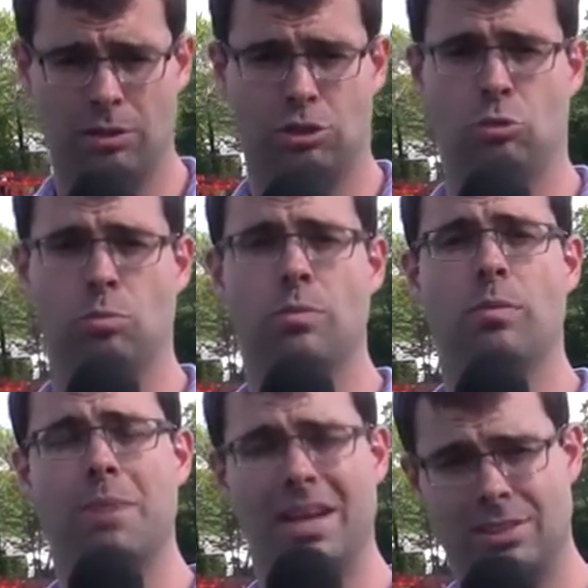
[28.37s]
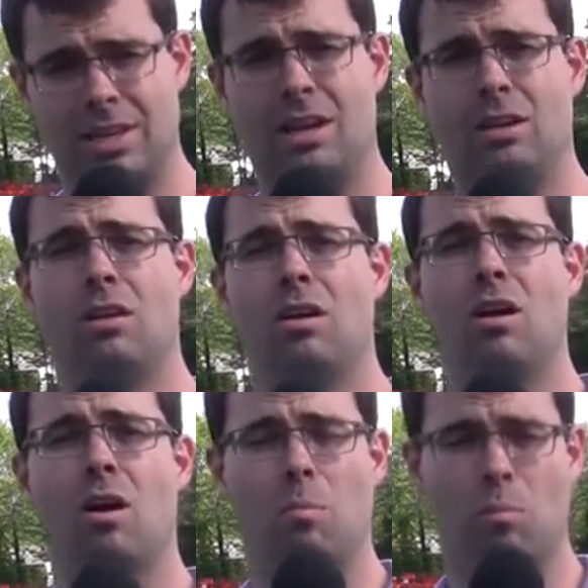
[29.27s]
So Manziel,
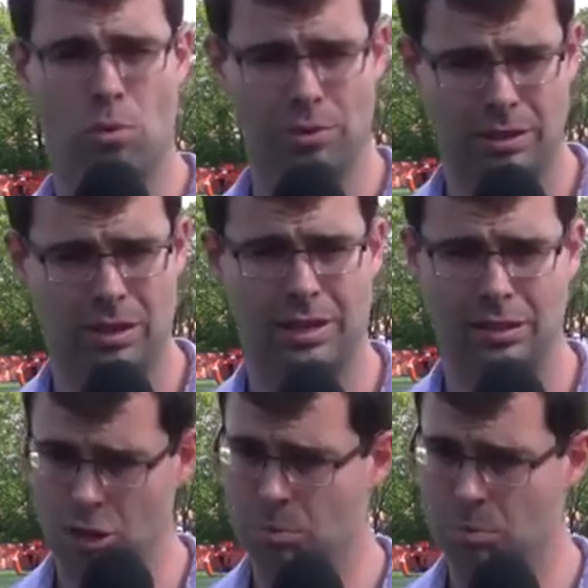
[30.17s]
more than likely,